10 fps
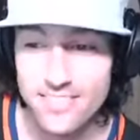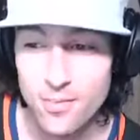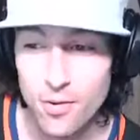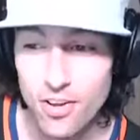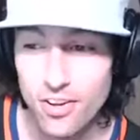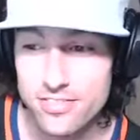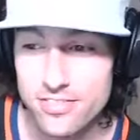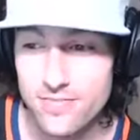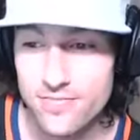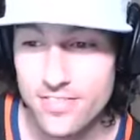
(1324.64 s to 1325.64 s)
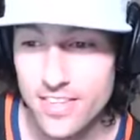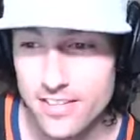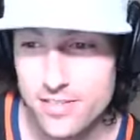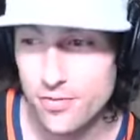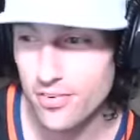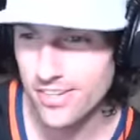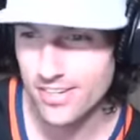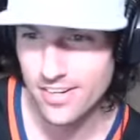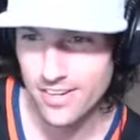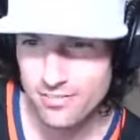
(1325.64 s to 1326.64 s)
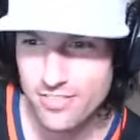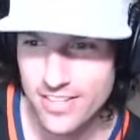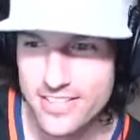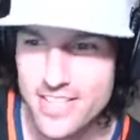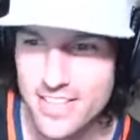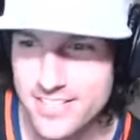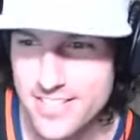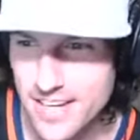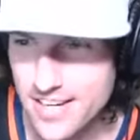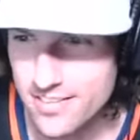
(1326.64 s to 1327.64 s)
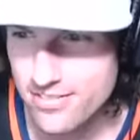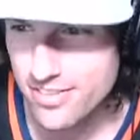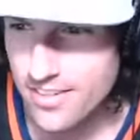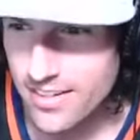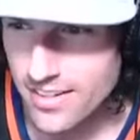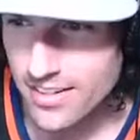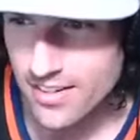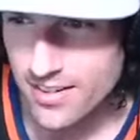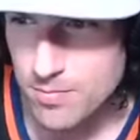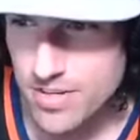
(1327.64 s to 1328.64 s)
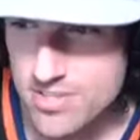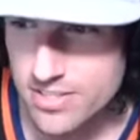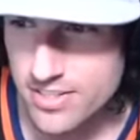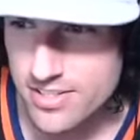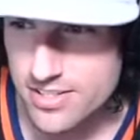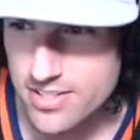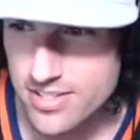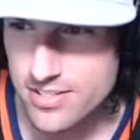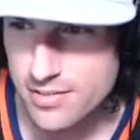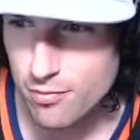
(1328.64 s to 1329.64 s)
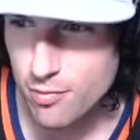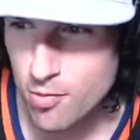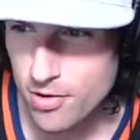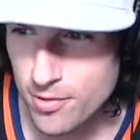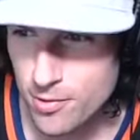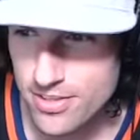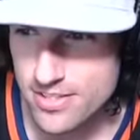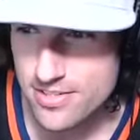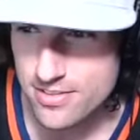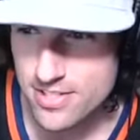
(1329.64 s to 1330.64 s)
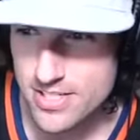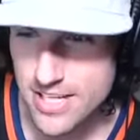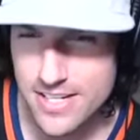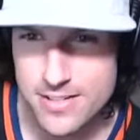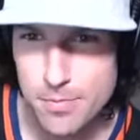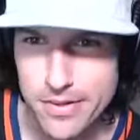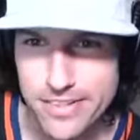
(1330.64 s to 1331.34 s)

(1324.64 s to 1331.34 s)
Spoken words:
Well, that's funny enough that Dave mentioned these four northeastern states, but